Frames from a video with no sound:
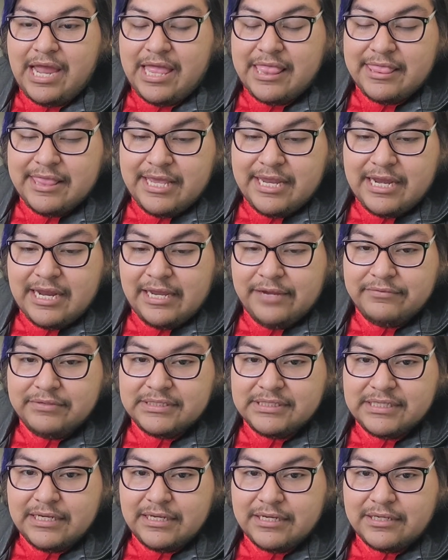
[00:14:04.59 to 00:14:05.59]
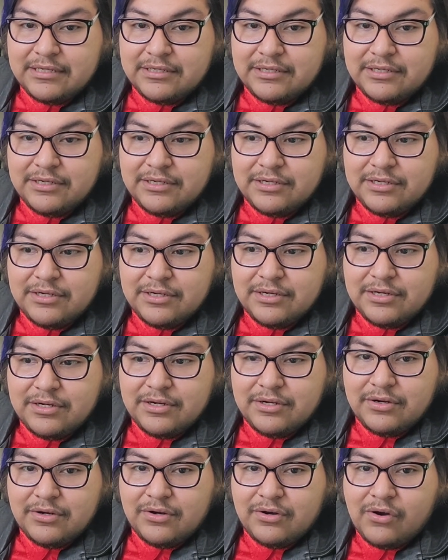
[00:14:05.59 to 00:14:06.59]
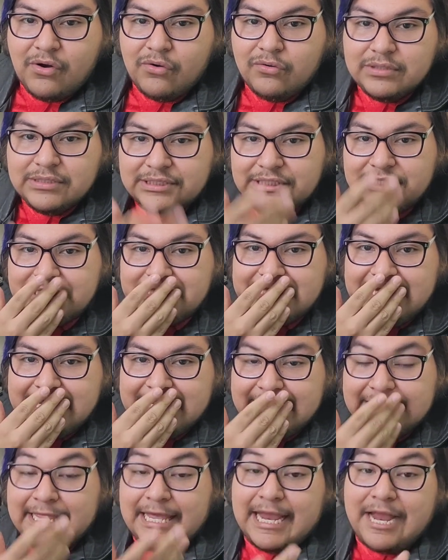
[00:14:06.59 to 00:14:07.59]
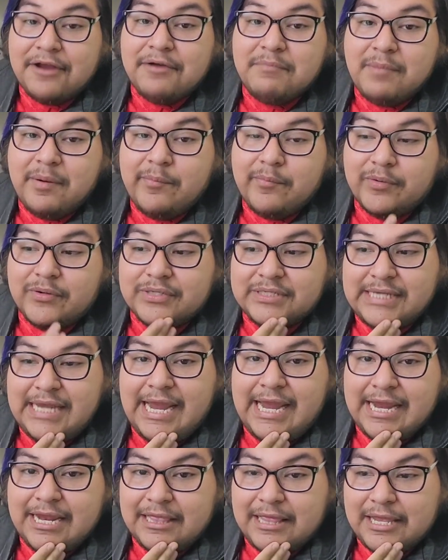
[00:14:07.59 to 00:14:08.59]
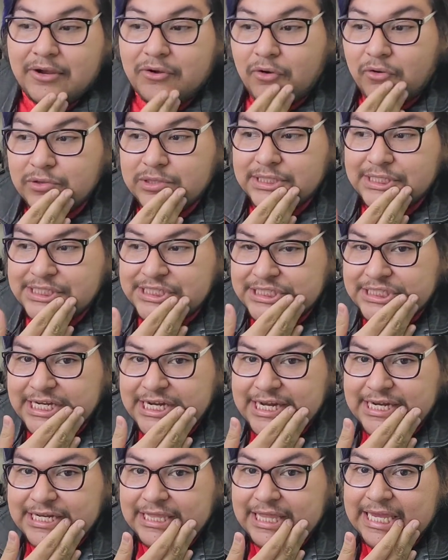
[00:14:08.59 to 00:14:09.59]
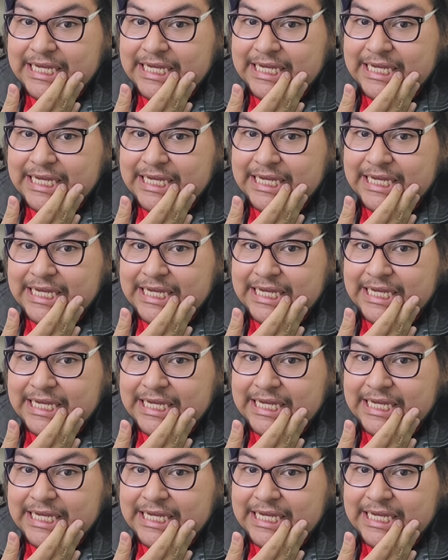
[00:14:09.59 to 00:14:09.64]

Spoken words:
And then I was like, holy shit. Like I remember saying like, holy shit.